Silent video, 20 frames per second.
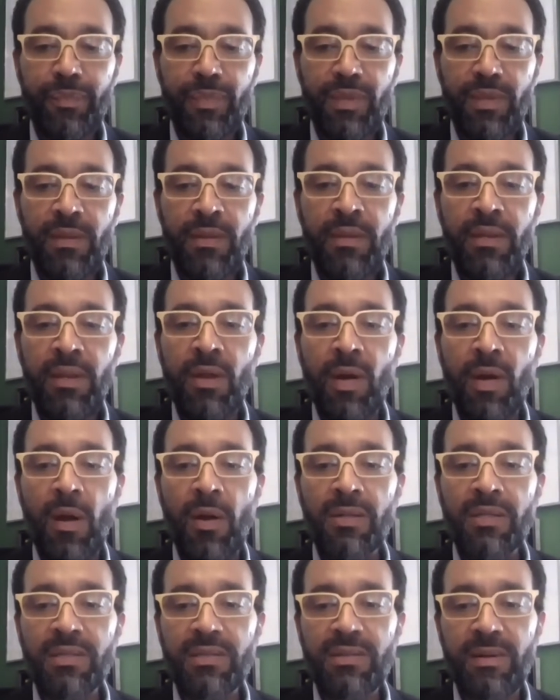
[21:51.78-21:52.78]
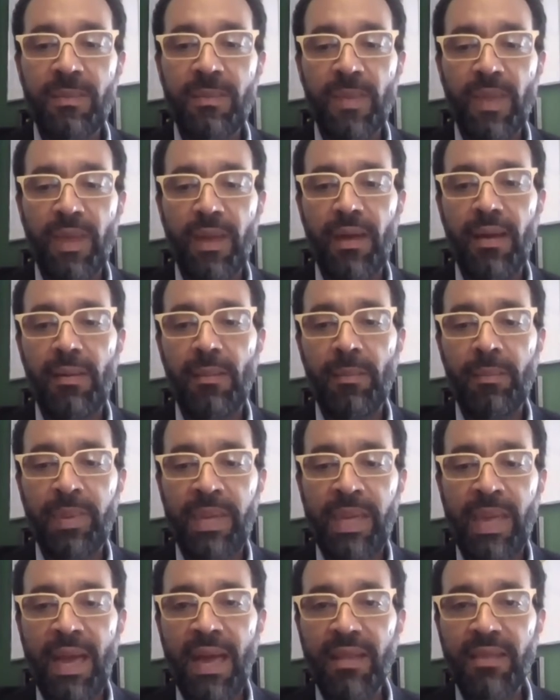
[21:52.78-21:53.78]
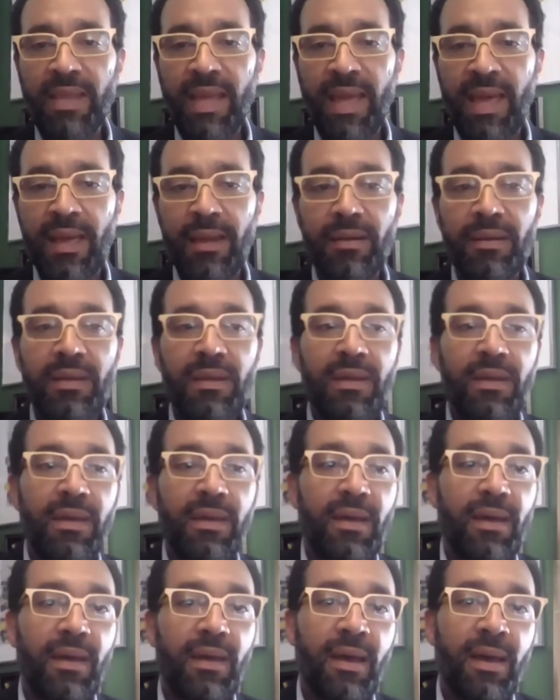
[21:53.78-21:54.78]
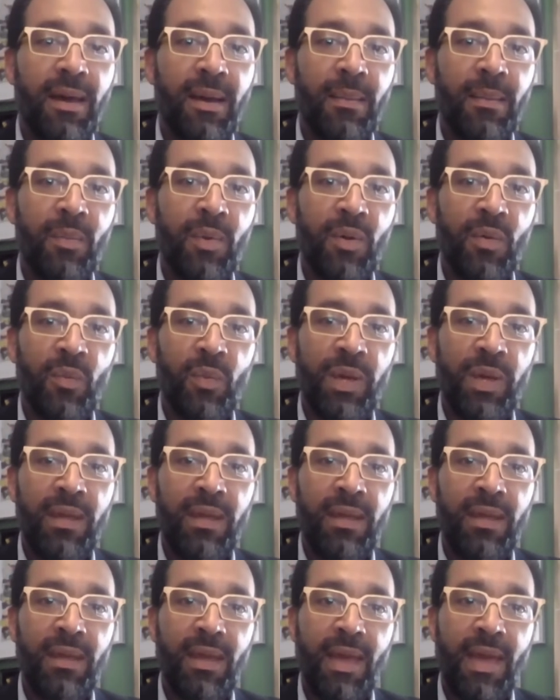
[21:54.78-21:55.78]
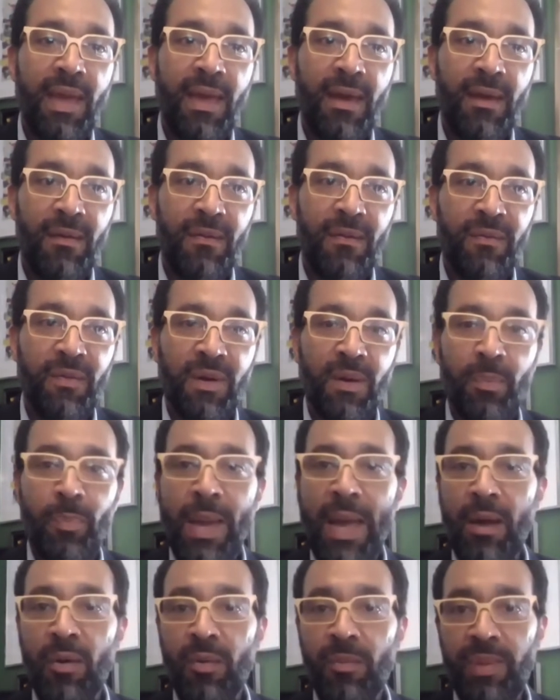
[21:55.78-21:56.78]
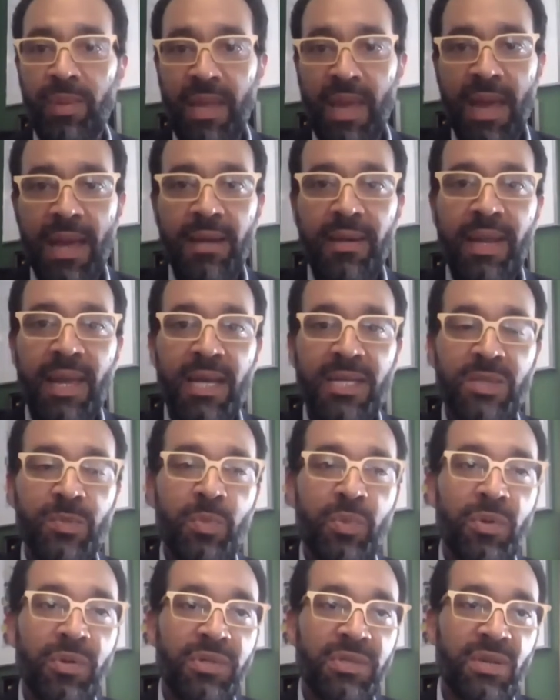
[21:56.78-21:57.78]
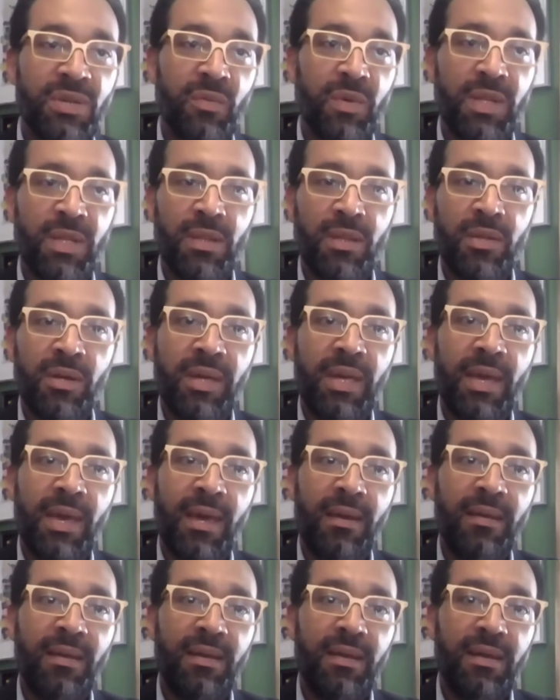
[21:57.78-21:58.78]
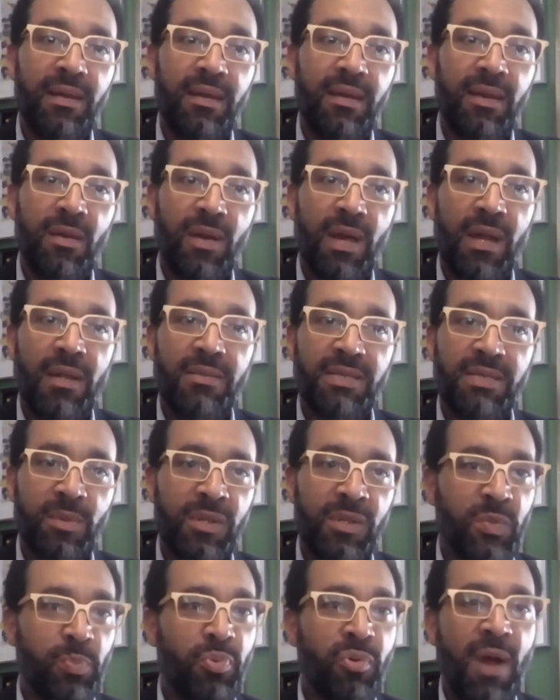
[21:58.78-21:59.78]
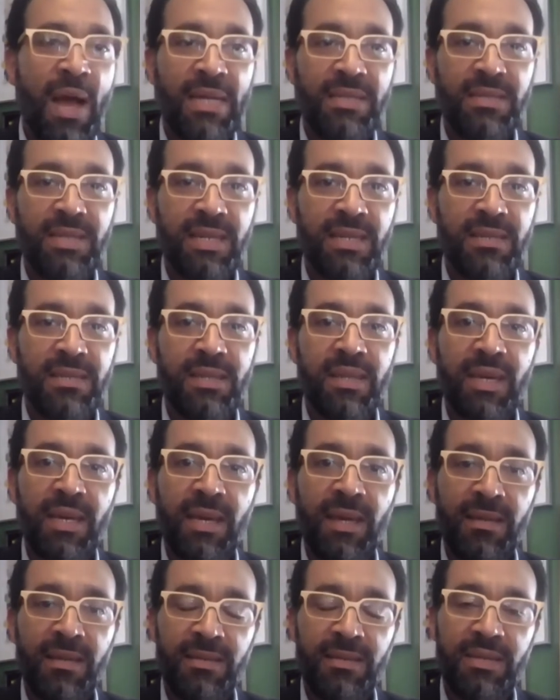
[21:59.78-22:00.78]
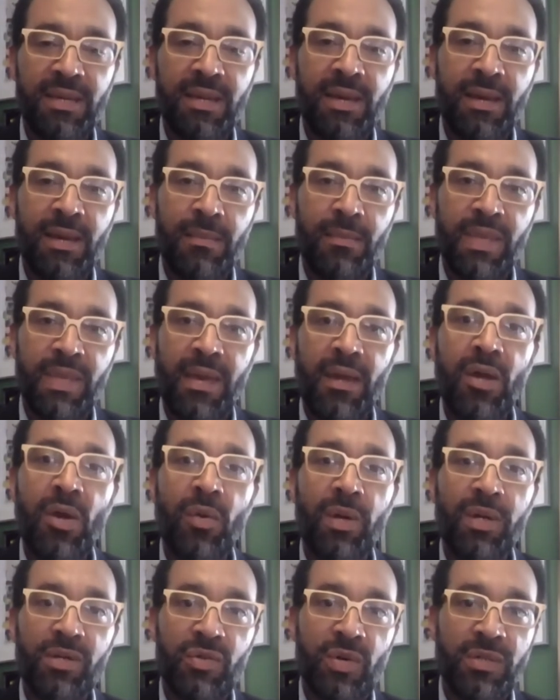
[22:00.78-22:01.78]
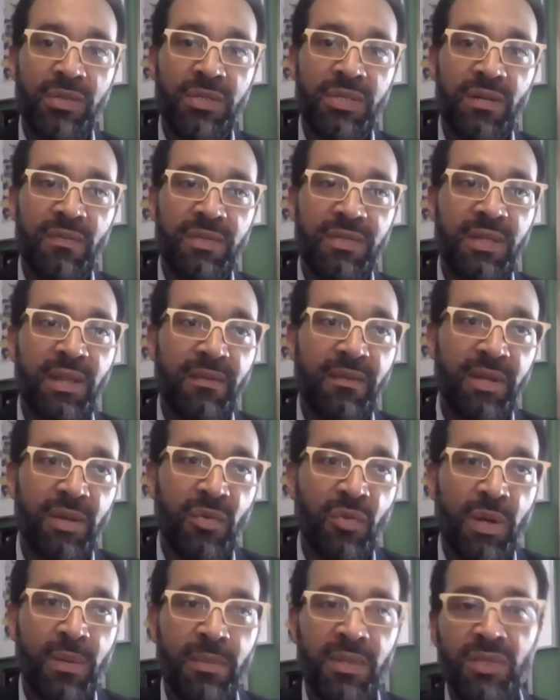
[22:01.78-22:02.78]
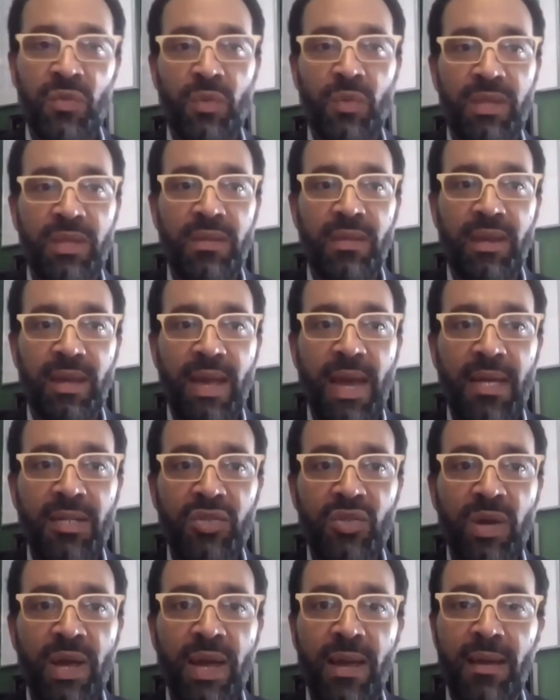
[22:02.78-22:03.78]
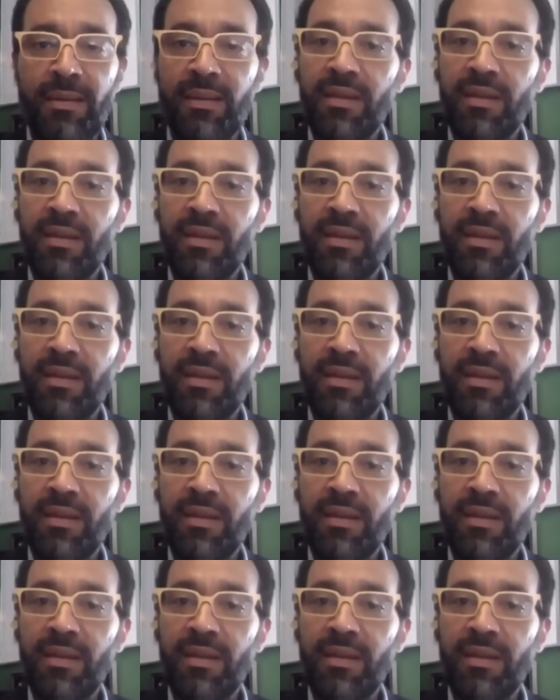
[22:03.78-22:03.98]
Beyond that, we have Power BI dashboards that really look at, kind of some of those process things that go into our service level agreements within a contract.